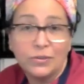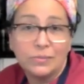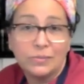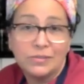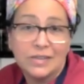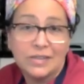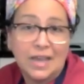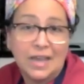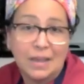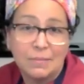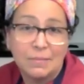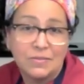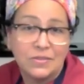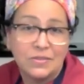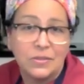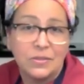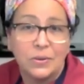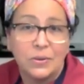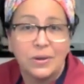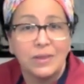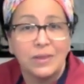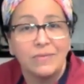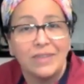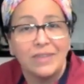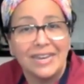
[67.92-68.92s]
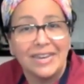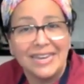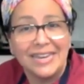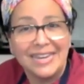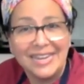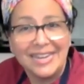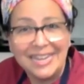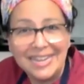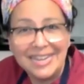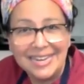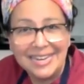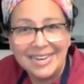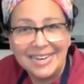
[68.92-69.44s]
sometimes not even
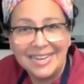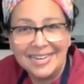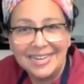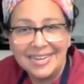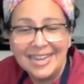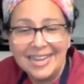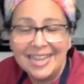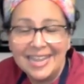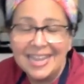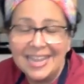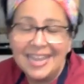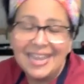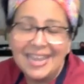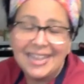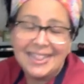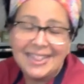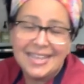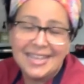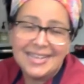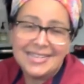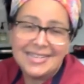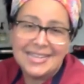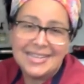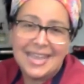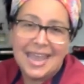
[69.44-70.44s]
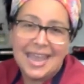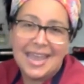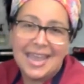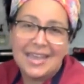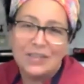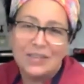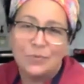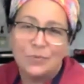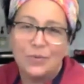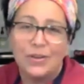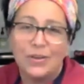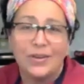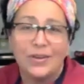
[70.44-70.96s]
needed. In this
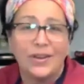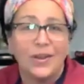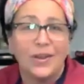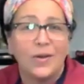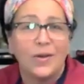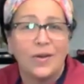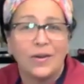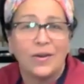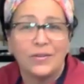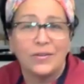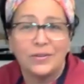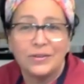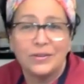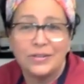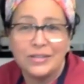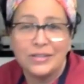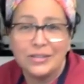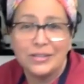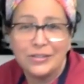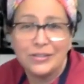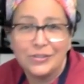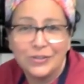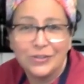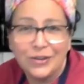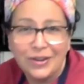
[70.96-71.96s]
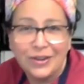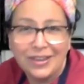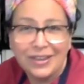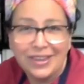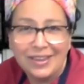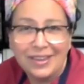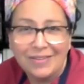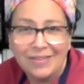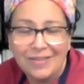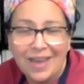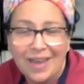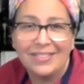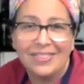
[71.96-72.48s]
case, we're going to honor the
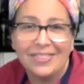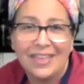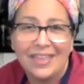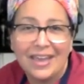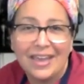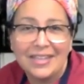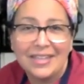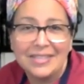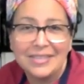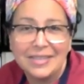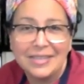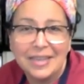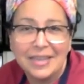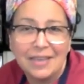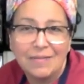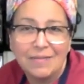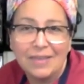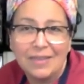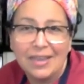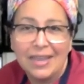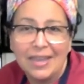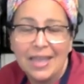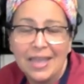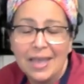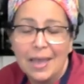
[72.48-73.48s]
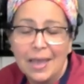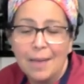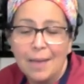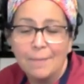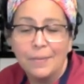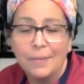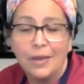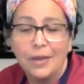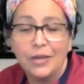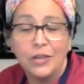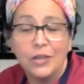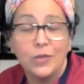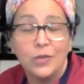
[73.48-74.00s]
turkey on Thanksgiving,
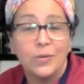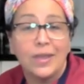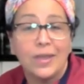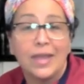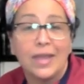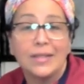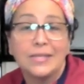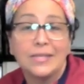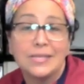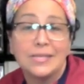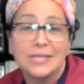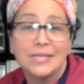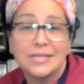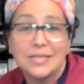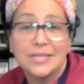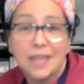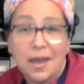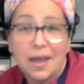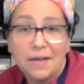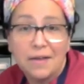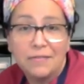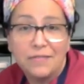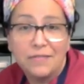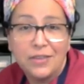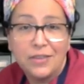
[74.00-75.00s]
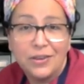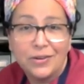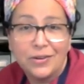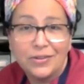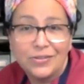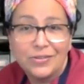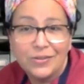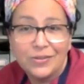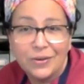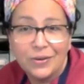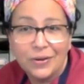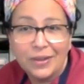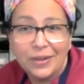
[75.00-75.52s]
but you can stuff your
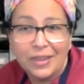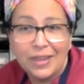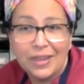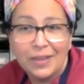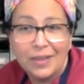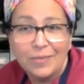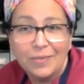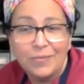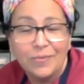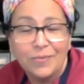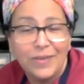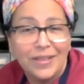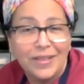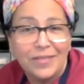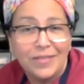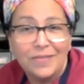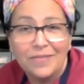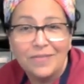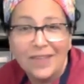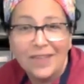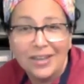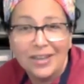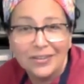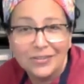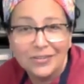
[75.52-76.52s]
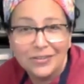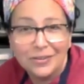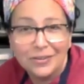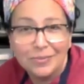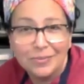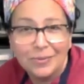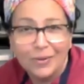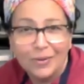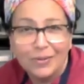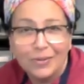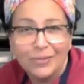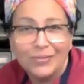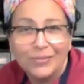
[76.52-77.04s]
turkey with
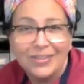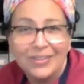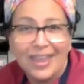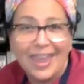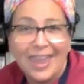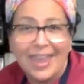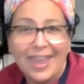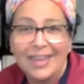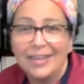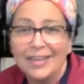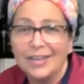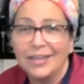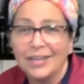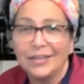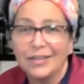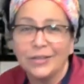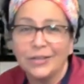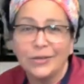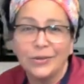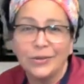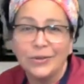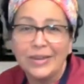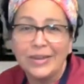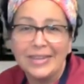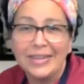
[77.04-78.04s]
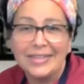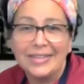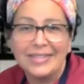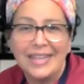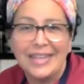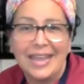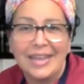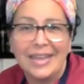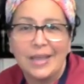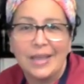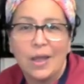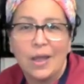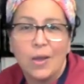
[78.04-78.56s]
vegetables and goodies
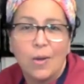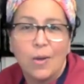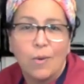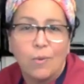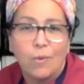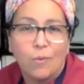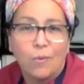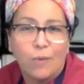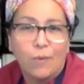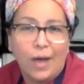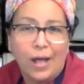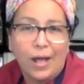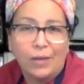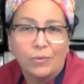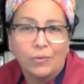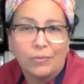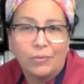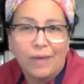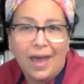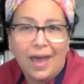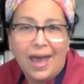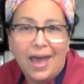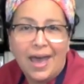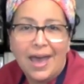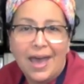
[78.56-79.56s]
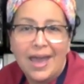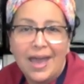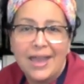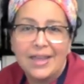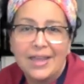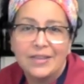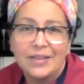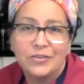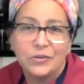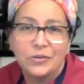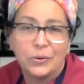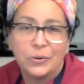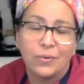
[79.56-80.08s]
like wild
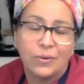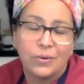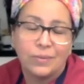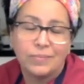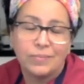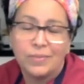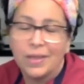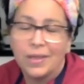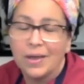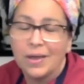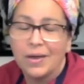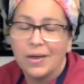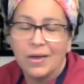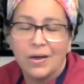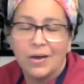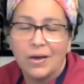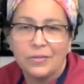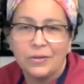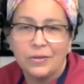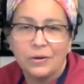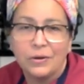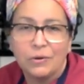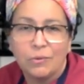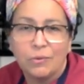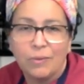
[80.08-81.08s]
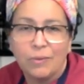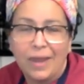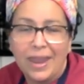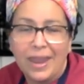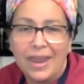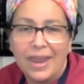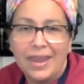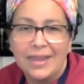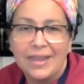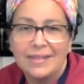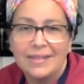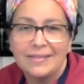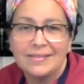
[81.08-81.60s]
rice or other
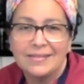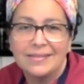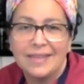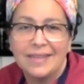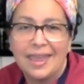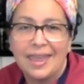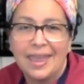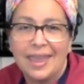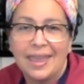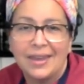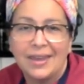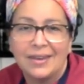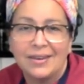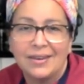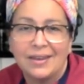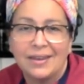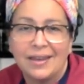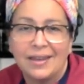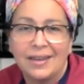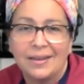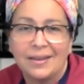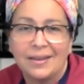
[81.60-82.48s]
grains and